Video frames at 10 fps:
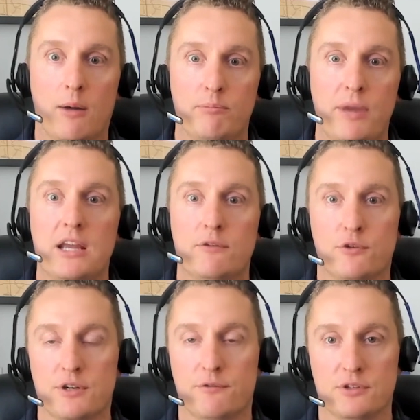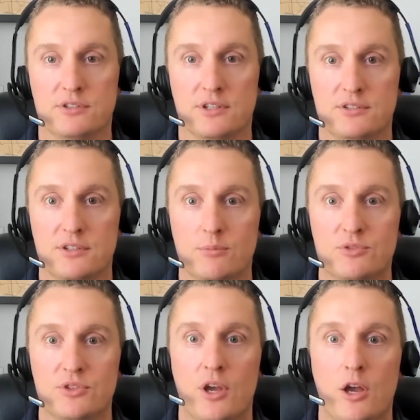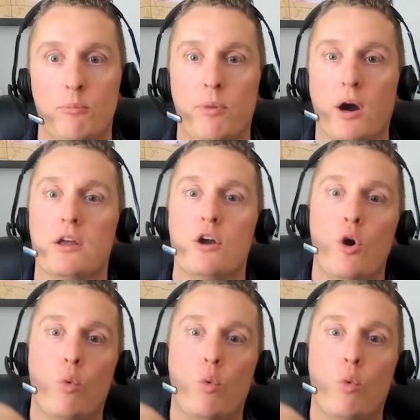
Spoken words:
paying for different systems. But